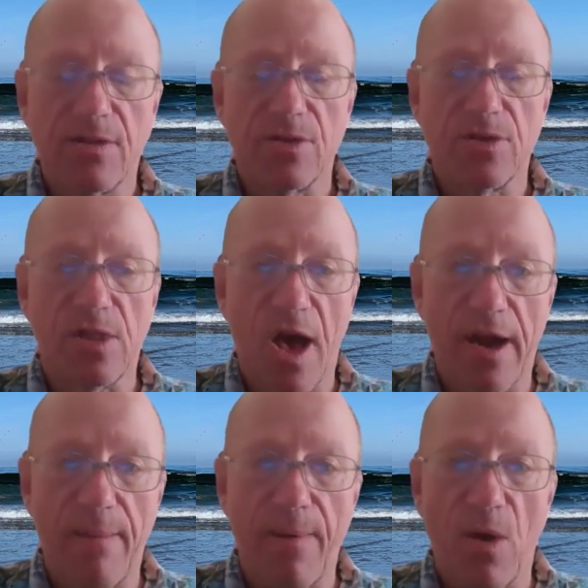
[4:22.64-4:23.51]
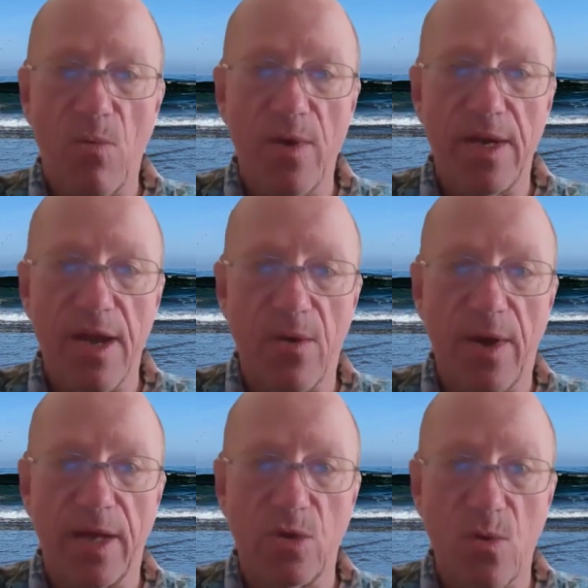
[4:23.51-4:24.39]
There's a lot about window
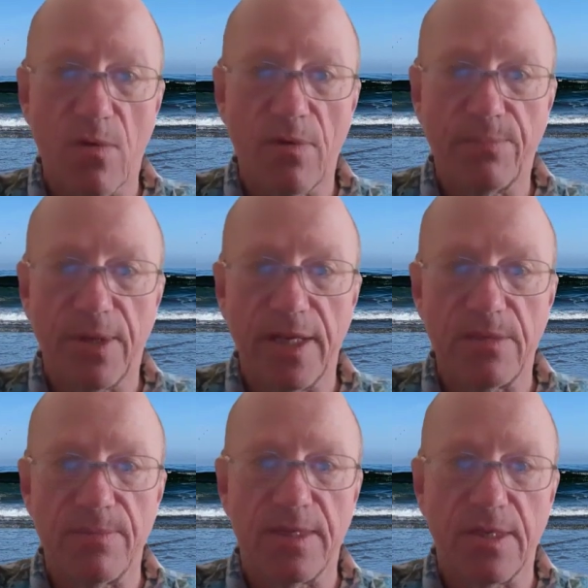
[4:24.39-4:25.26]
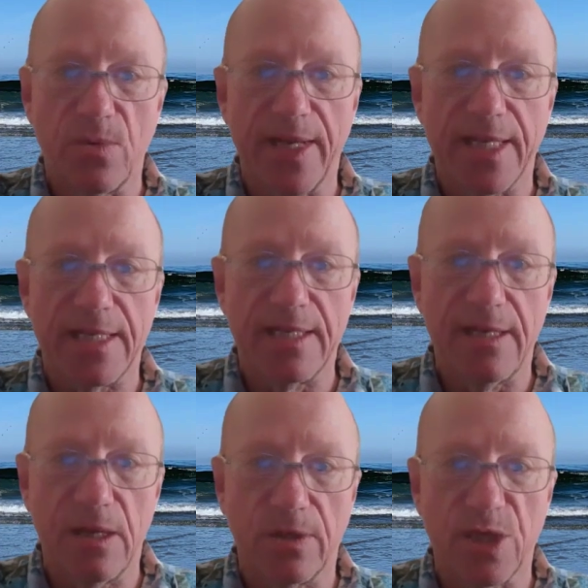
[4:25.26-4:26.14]
and door replacement so we can
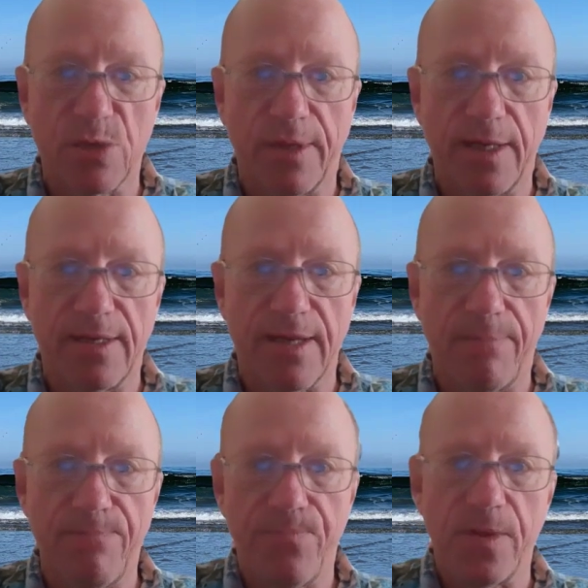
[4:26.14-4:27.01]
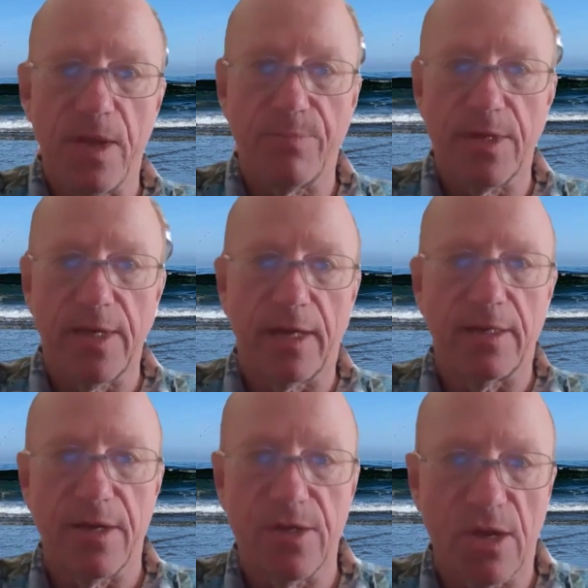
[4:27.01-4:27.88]
seal this place up and protect
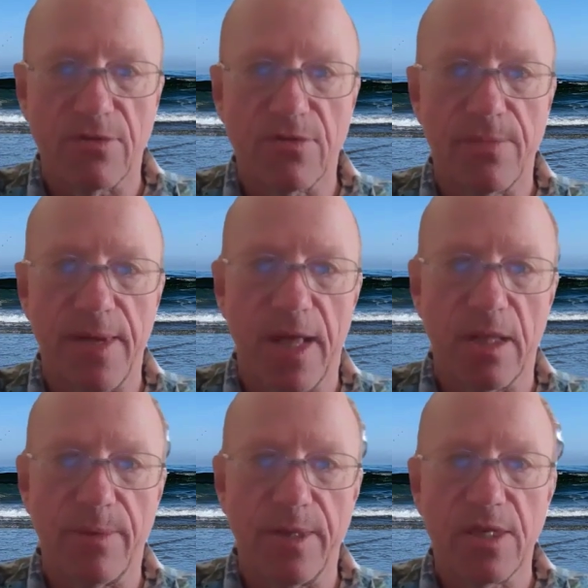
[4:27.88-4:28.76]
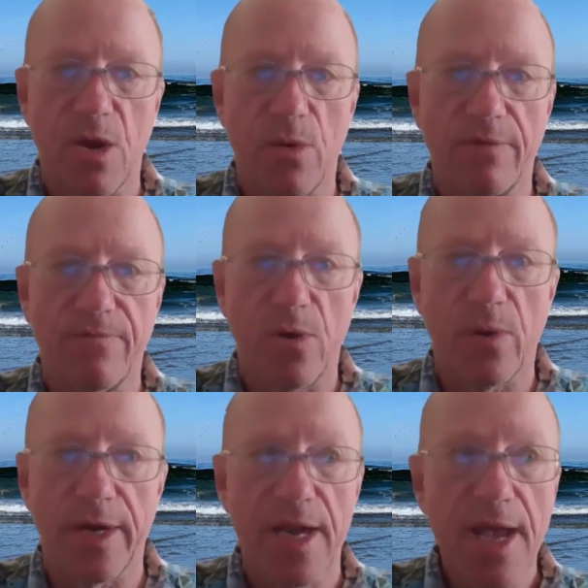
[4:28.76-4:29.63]
ourselves from the elements going
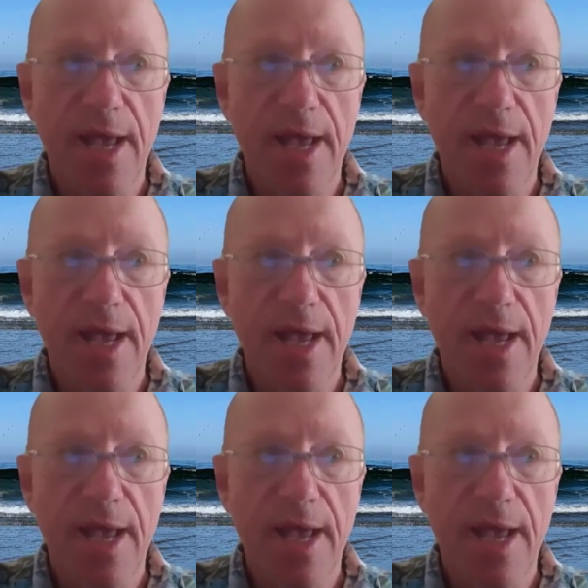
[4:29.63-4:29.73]
forward.